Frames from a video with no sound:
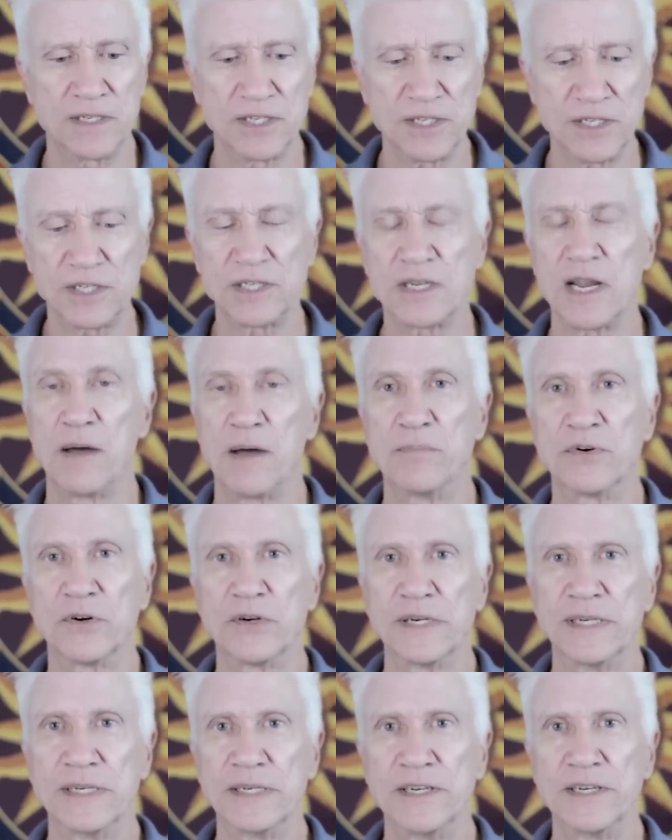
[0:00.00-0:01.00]

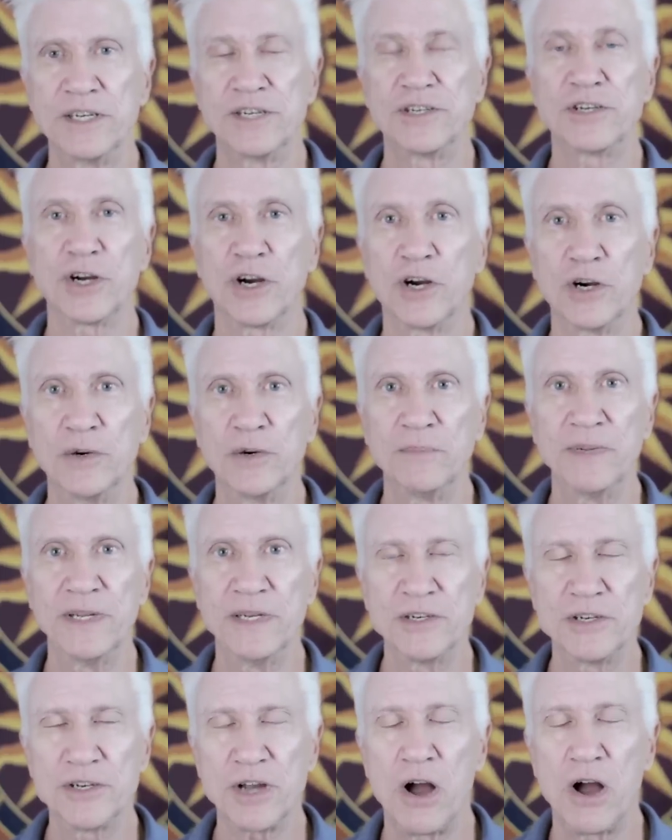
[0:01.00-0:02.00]
stubborn,
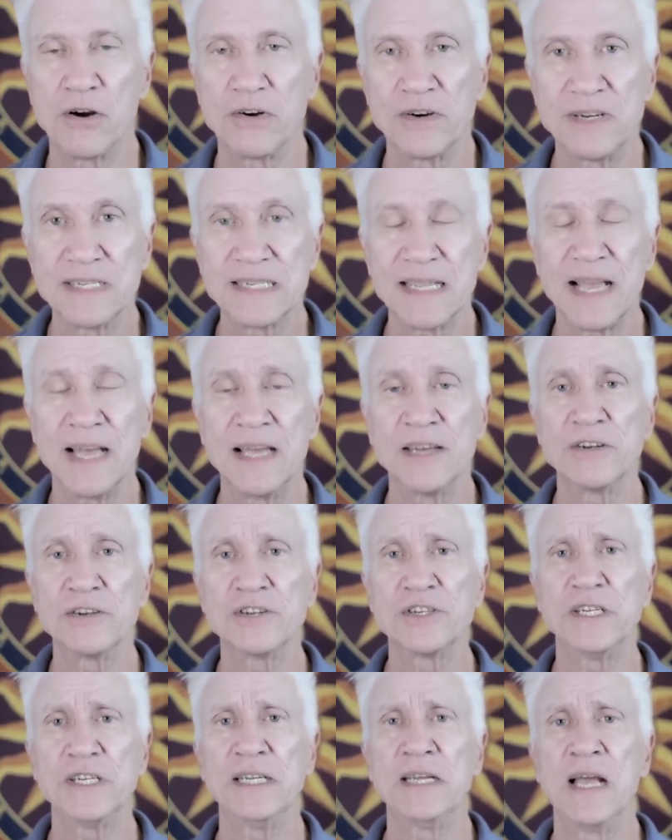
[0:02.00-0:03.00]
determined Taurus
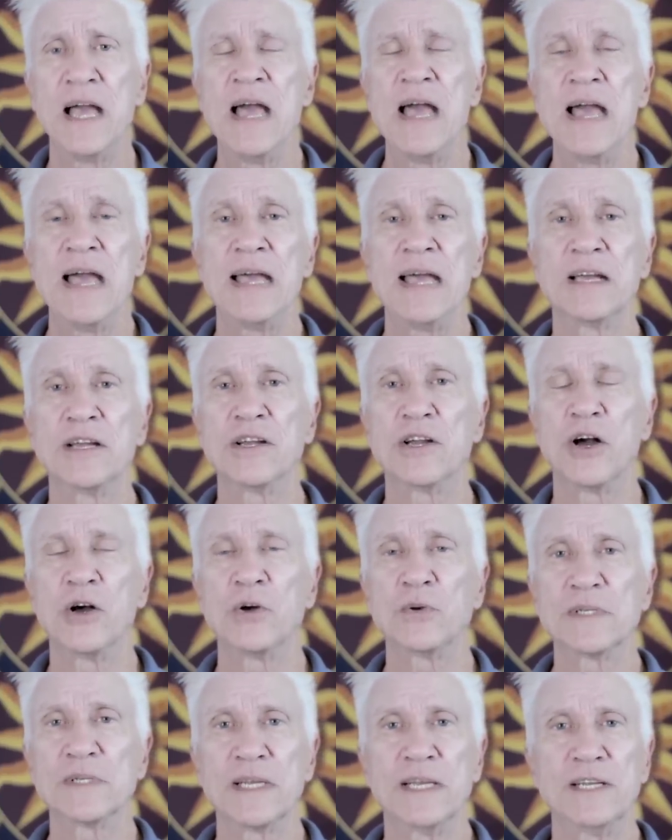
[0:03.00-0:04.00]
energy and
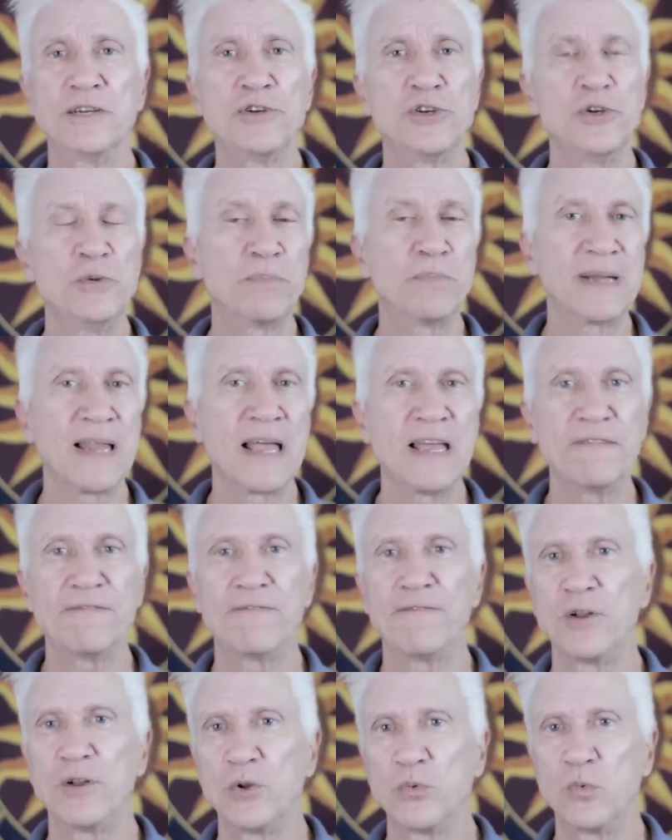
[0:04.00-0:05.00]
goes into
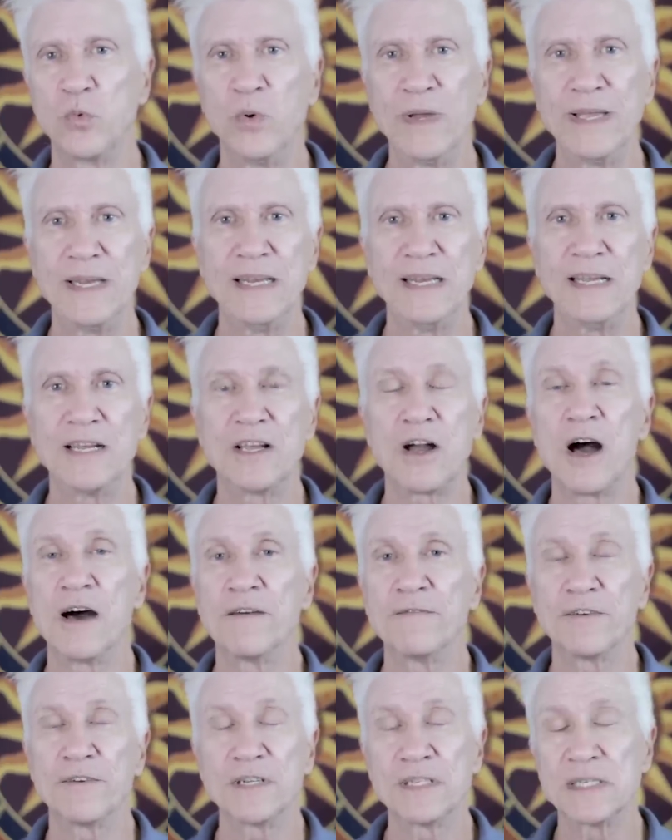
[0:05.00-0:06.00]
playful, witty,
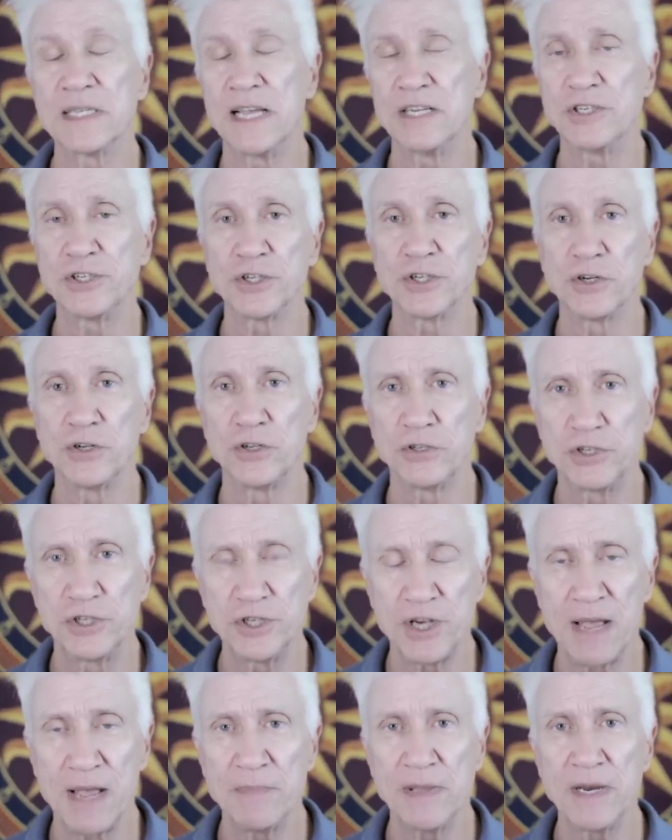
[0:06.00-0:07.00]
conversational
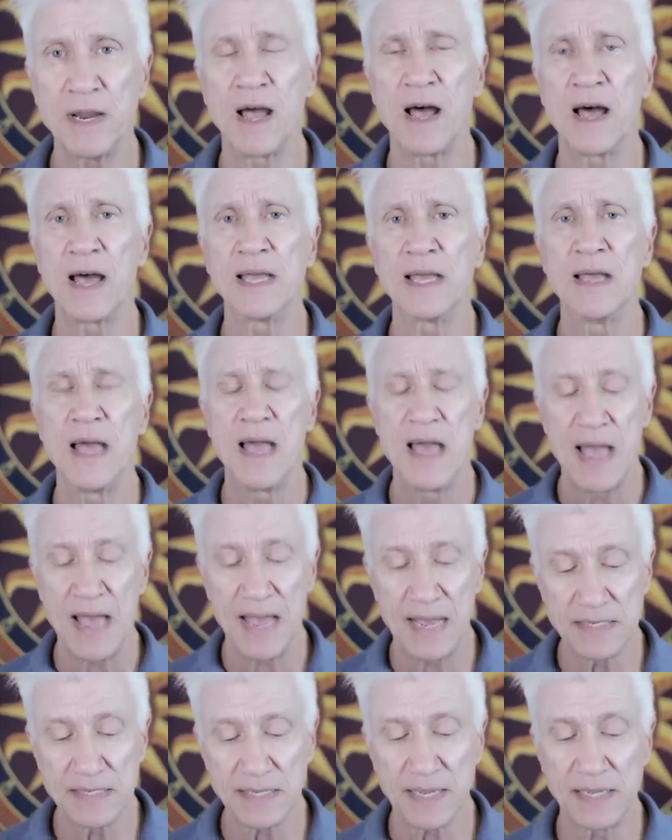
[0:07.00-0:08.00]
Gemini.
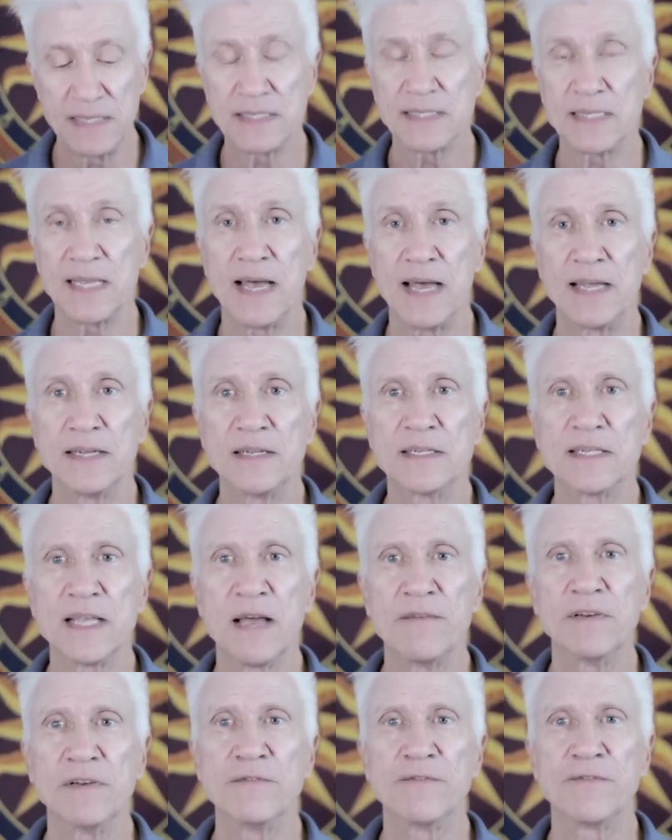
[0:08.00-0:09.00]
As I said,
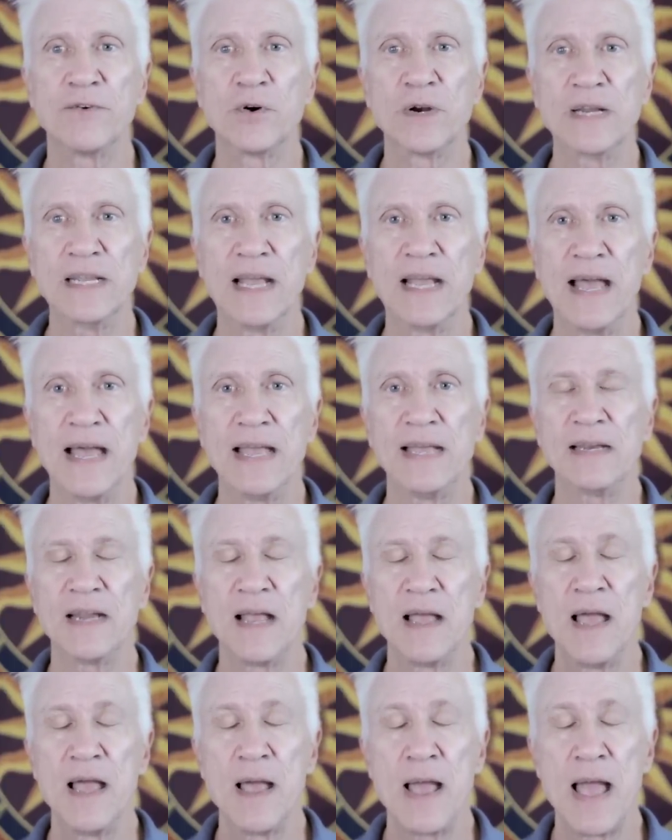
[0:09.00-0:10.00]
7:48
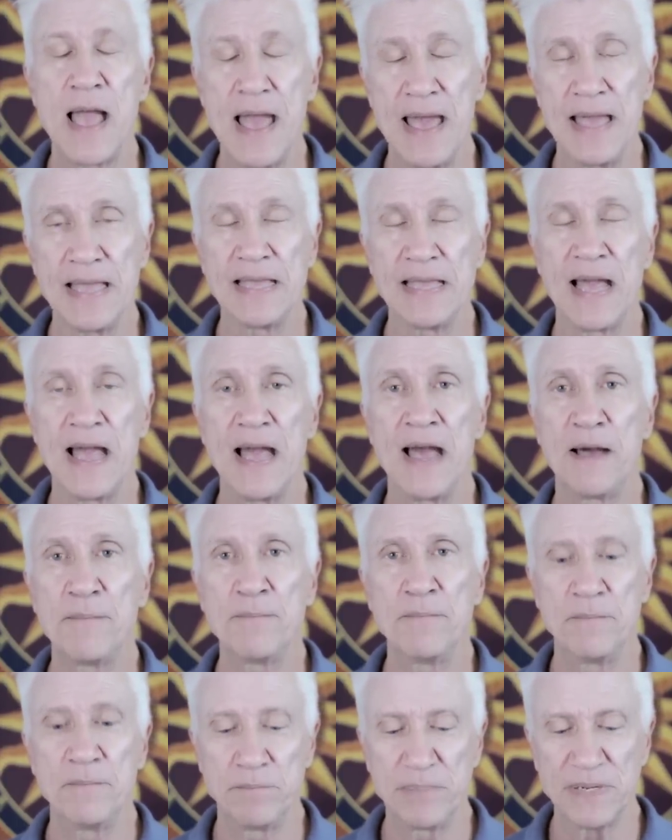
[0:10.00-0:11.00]

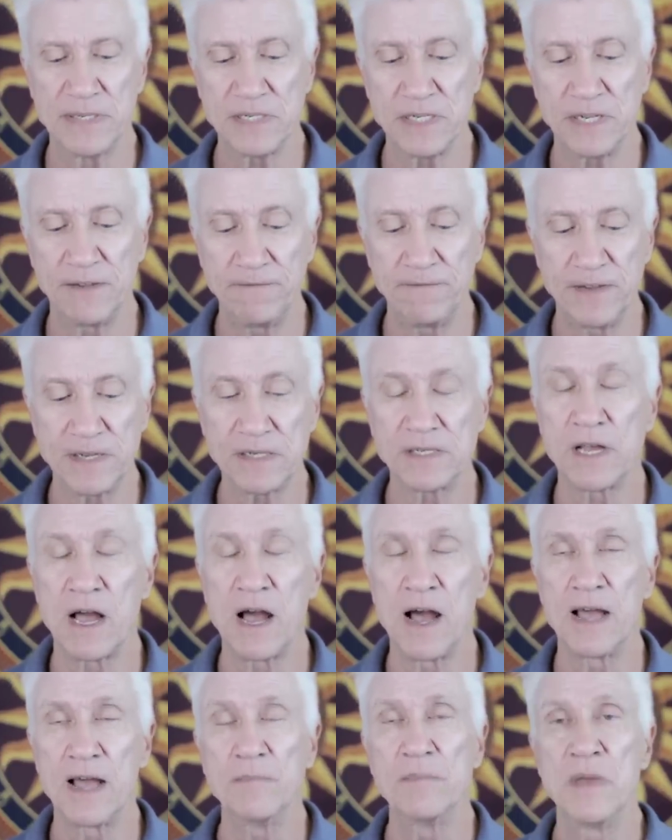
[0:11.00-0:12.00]
a.m. Pacific
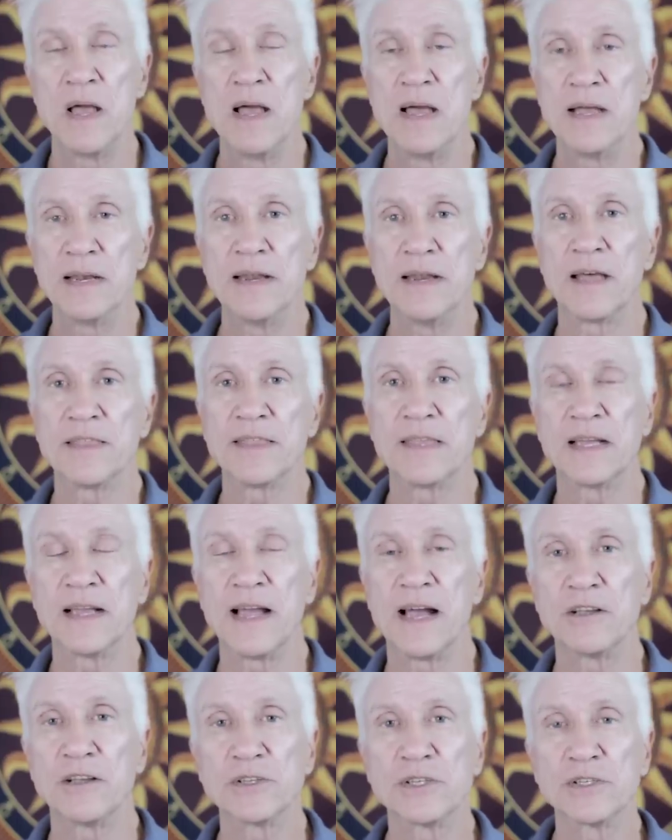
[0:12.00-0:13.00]
time. Nothing
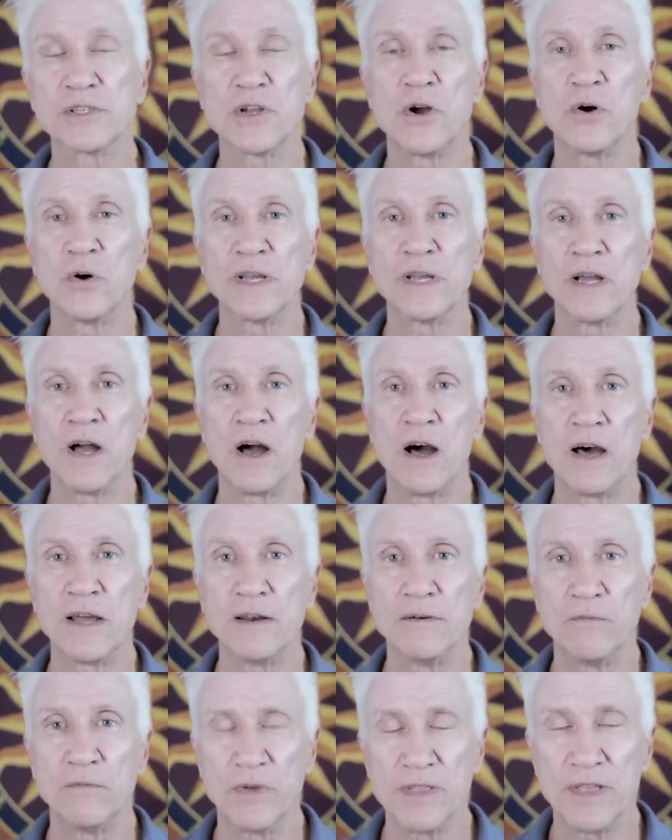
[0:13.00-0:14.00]
else is going
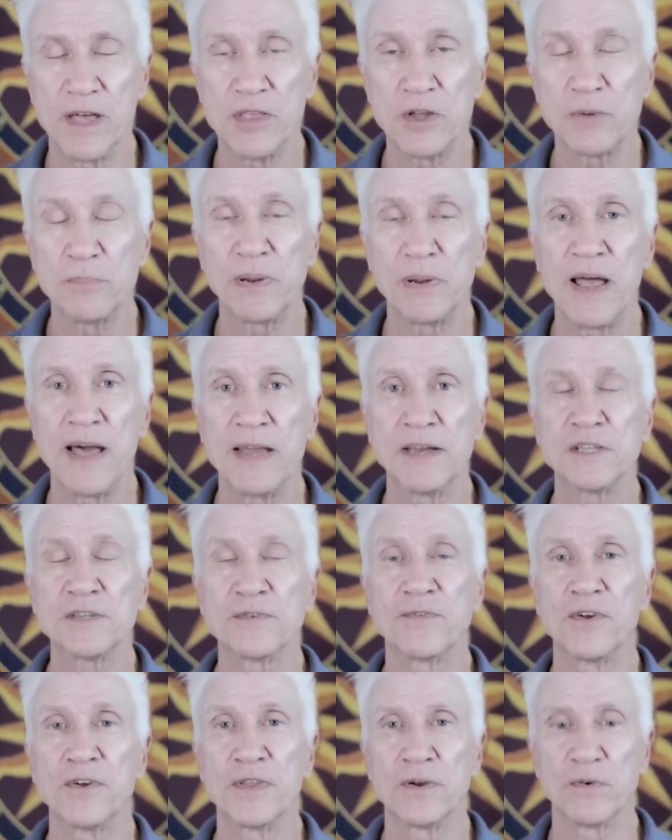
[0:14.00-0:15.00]
on with other planets
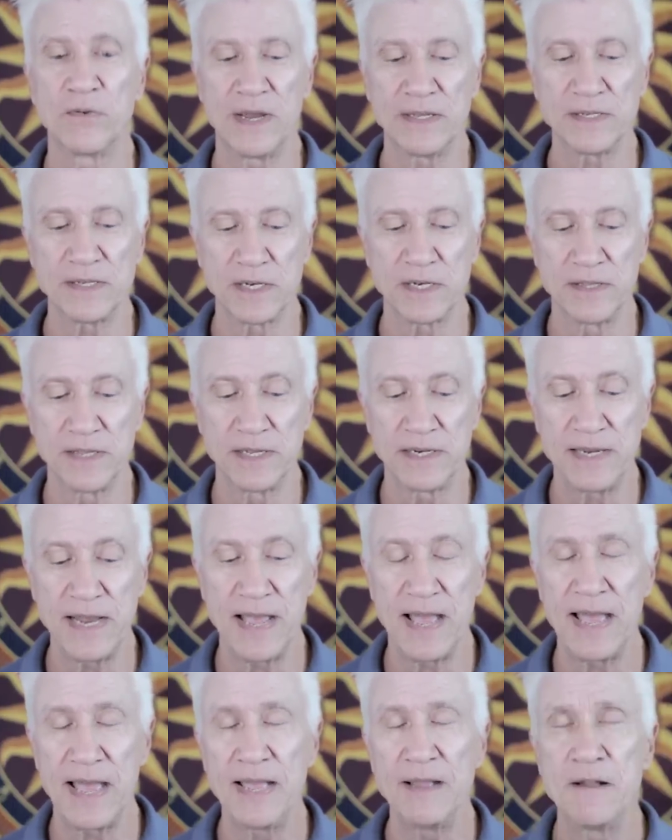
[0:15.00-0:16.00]
for the rest of the
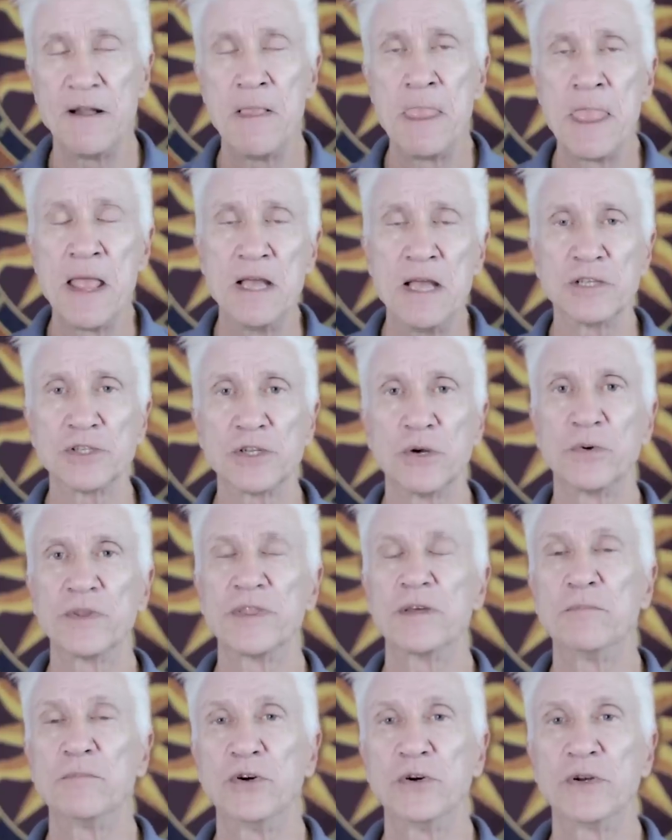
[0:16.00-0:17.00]
day. So with
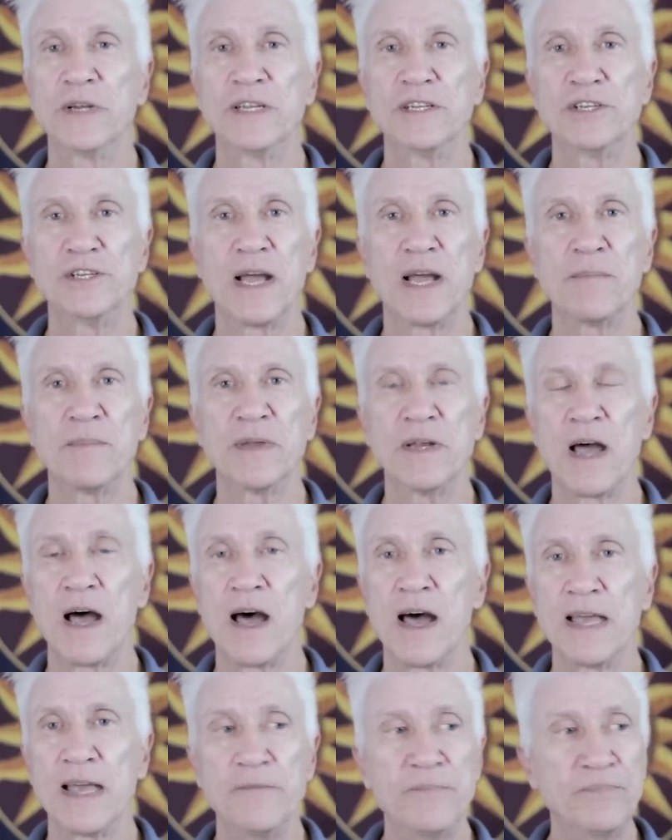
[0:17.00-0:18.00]
the moon in
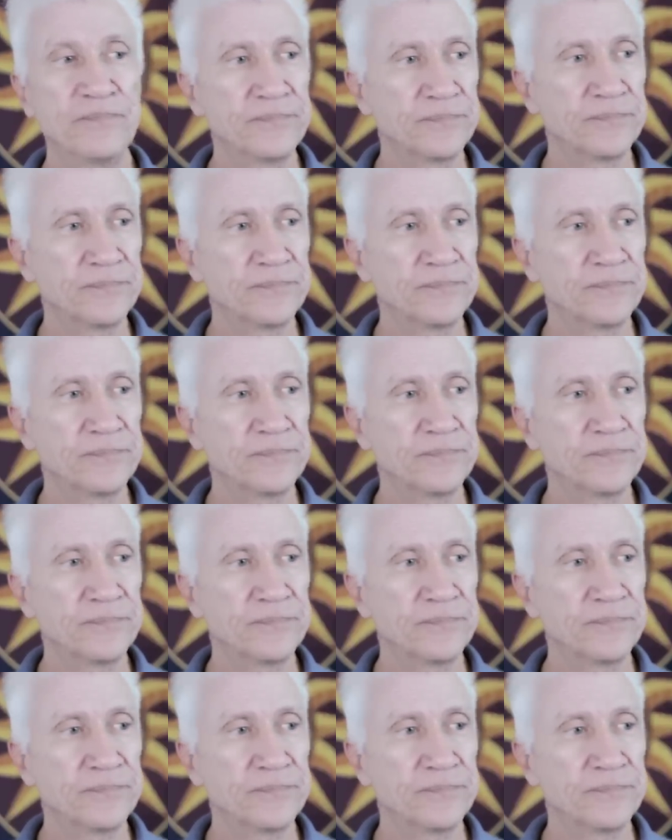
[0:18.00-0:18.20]
Gemini,